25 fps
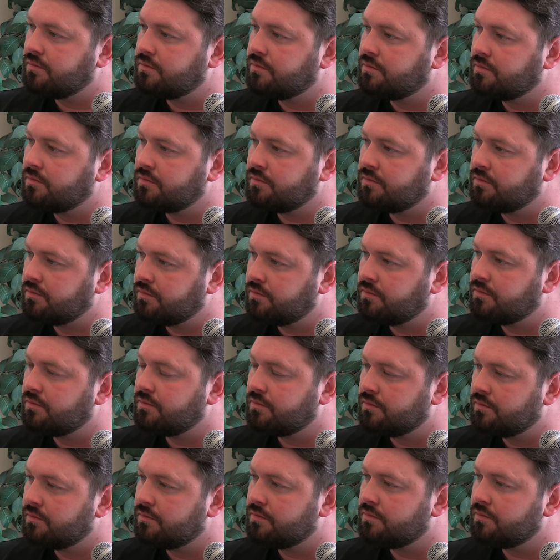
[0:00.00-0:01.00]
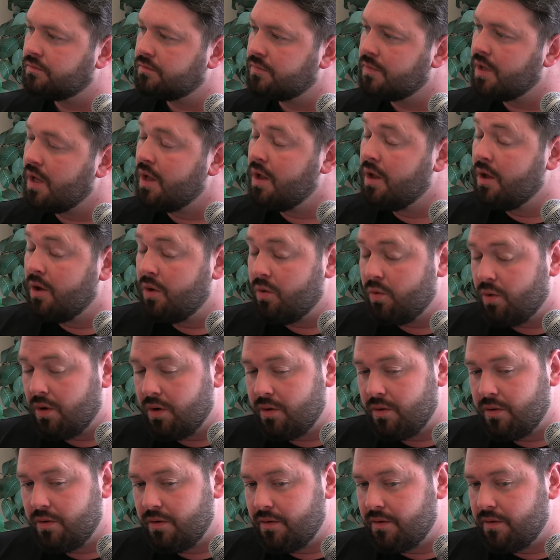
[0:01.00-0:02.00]
extra cost for
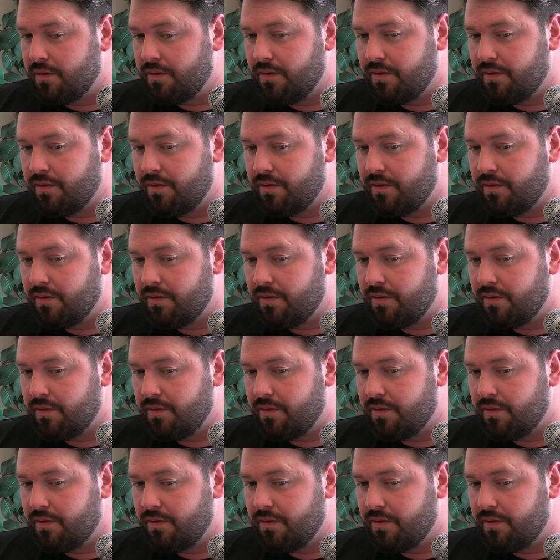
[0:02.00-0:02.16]
society.